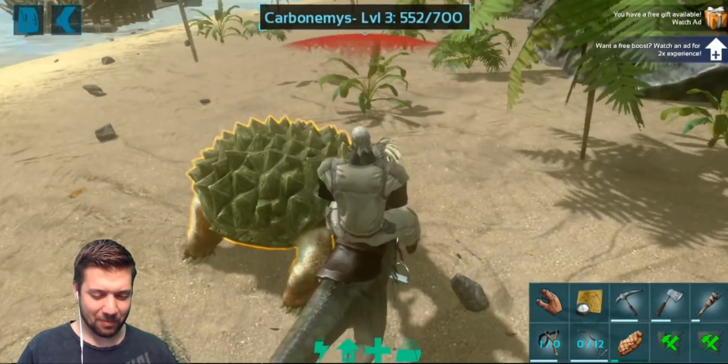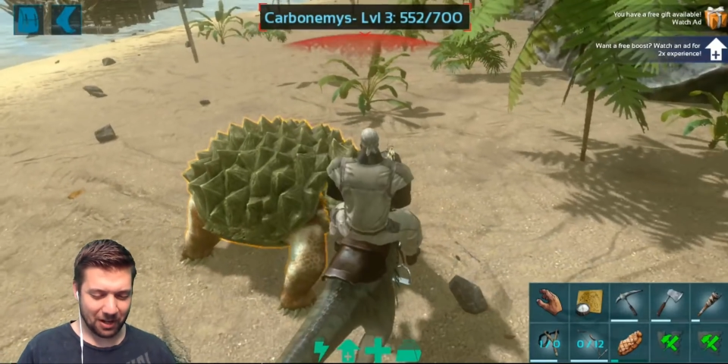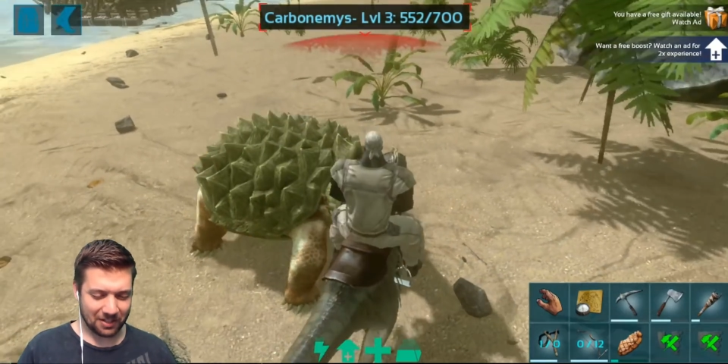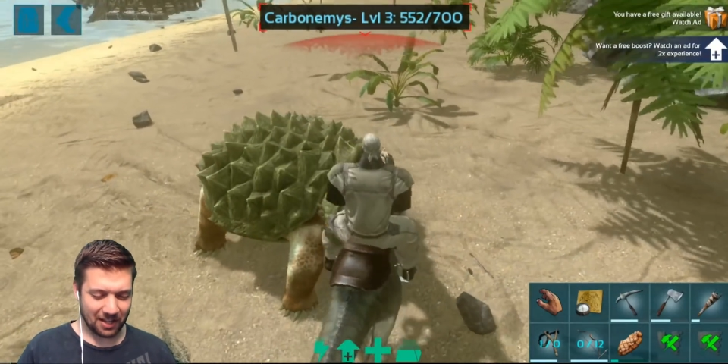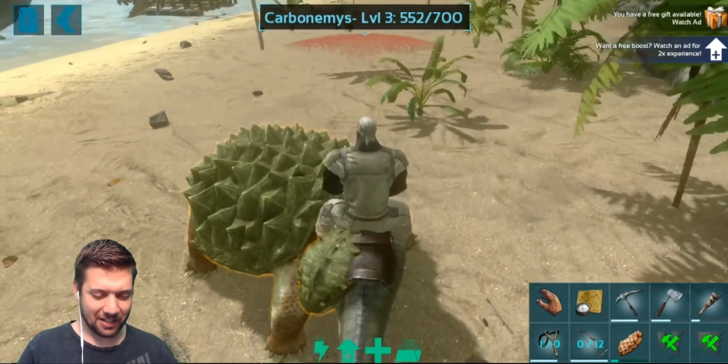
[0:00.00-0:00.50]

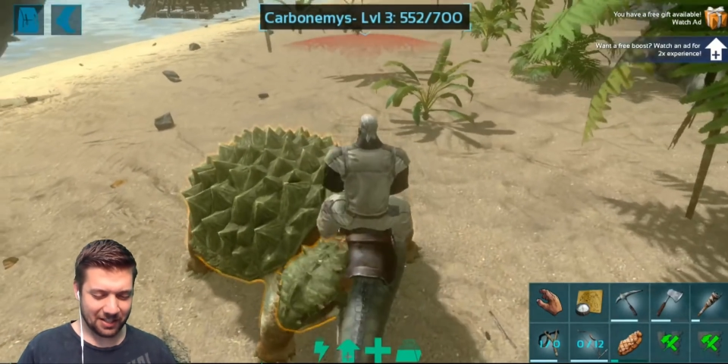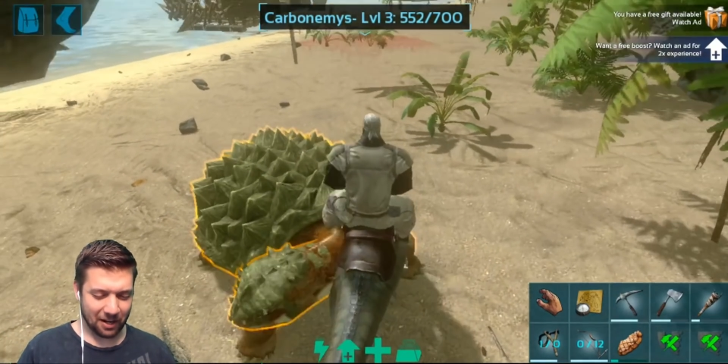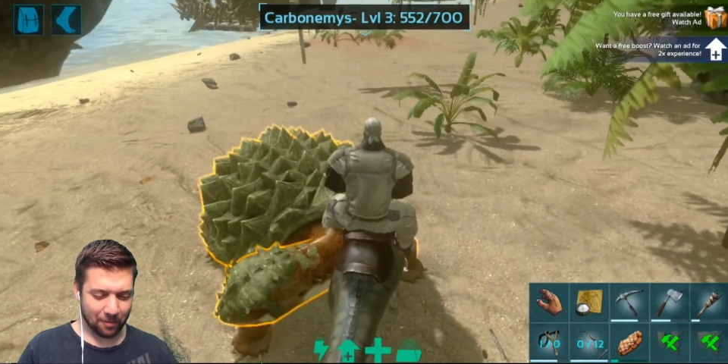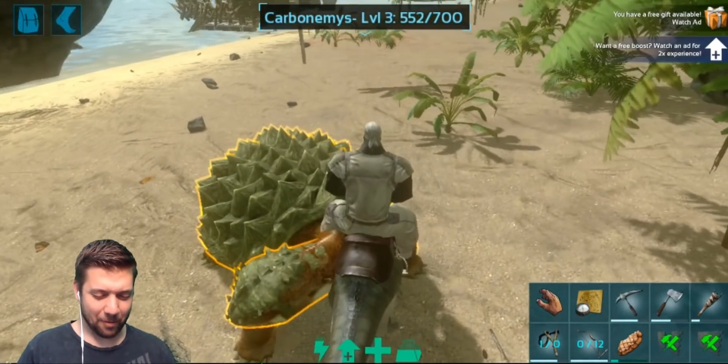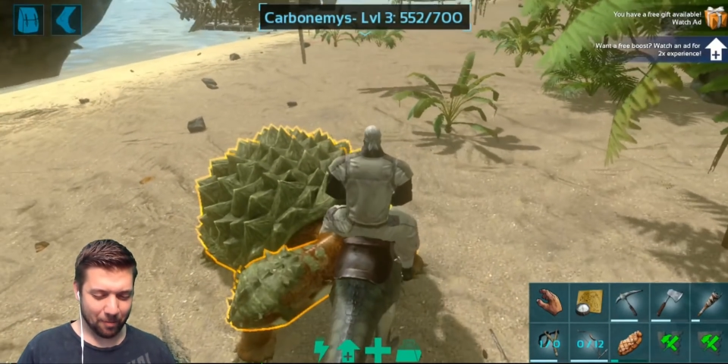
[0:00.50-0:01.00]
because I had
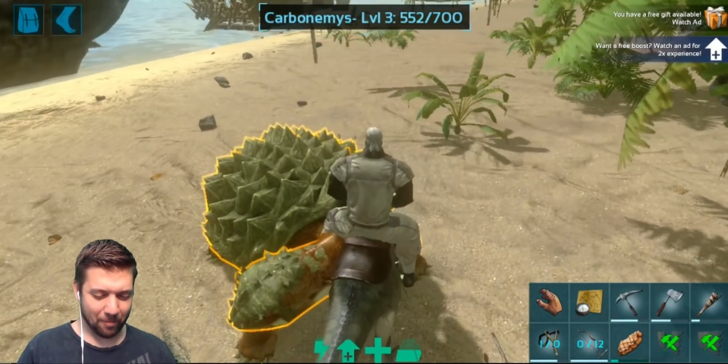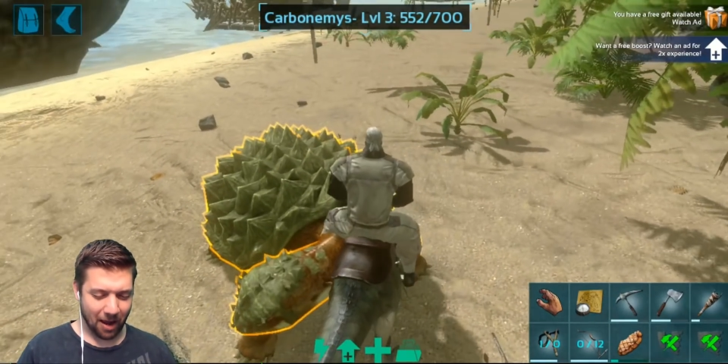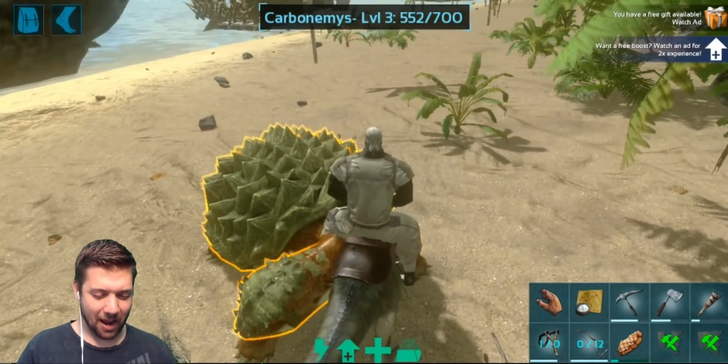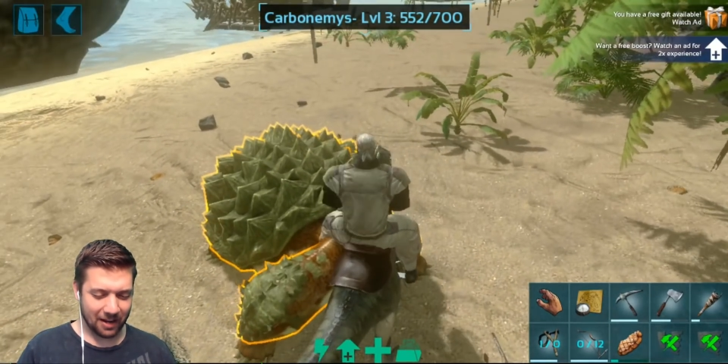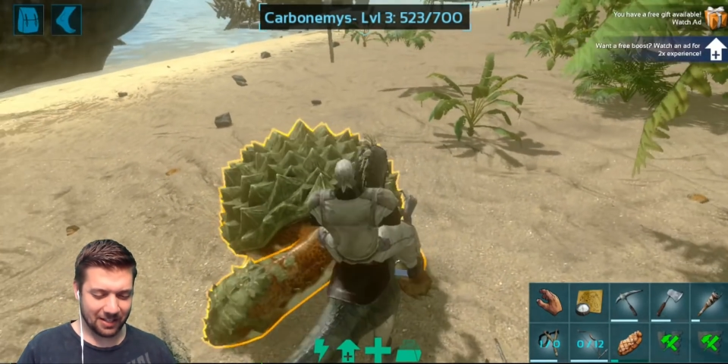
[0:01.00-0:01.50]
seen
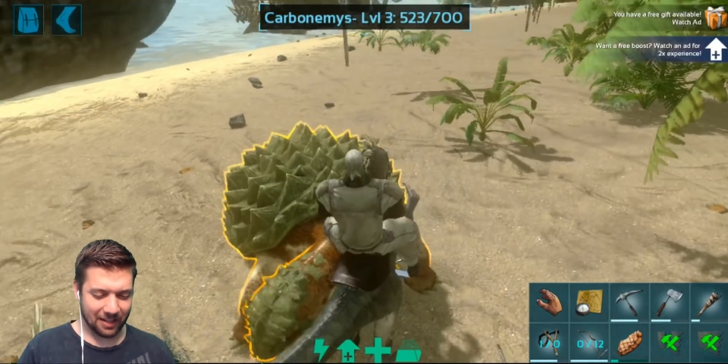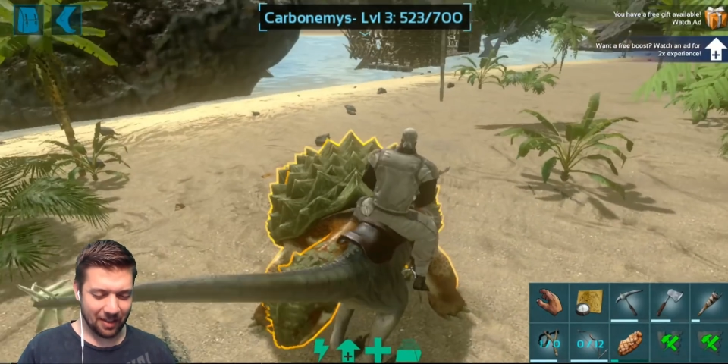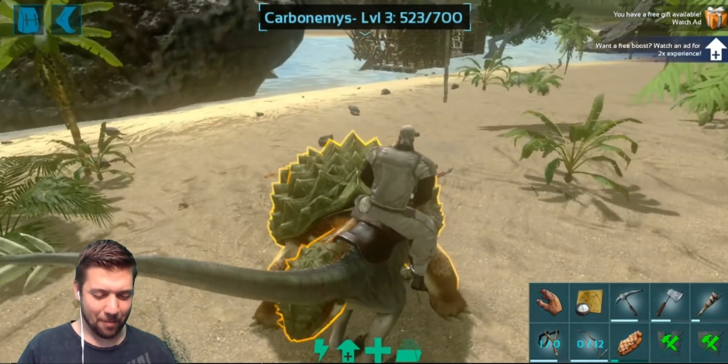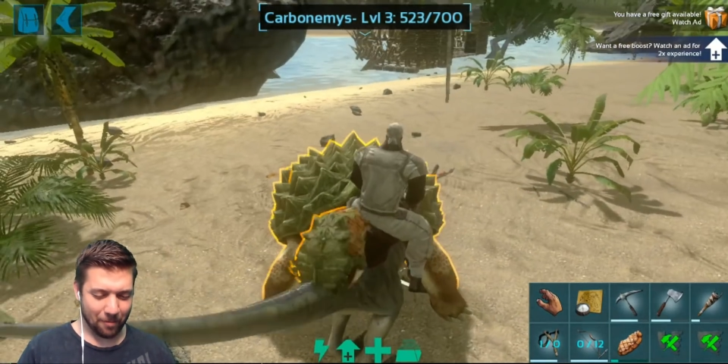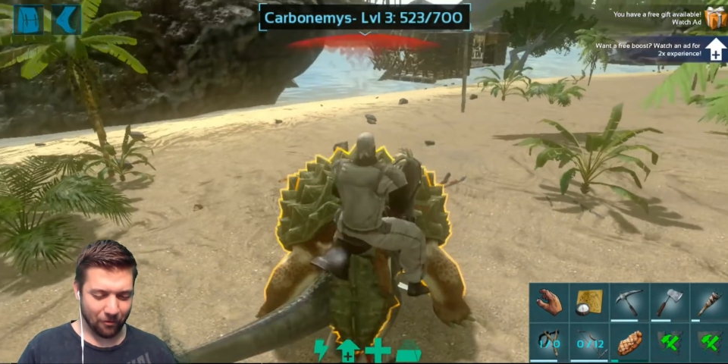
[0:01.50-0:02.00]

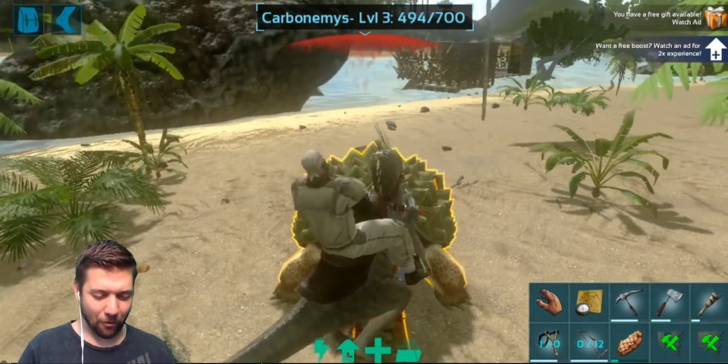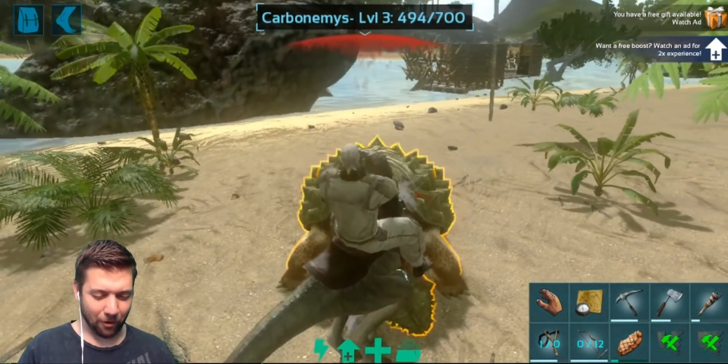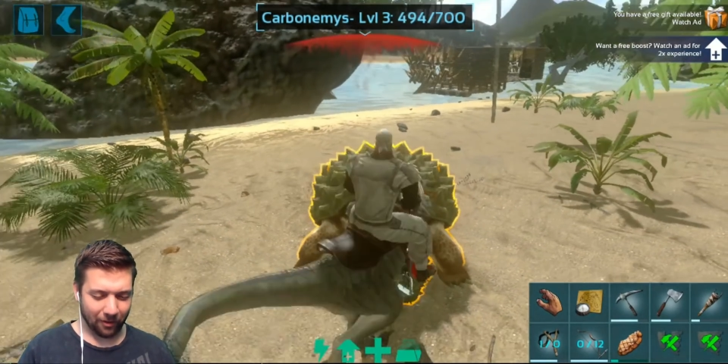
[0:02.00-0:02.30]
them before,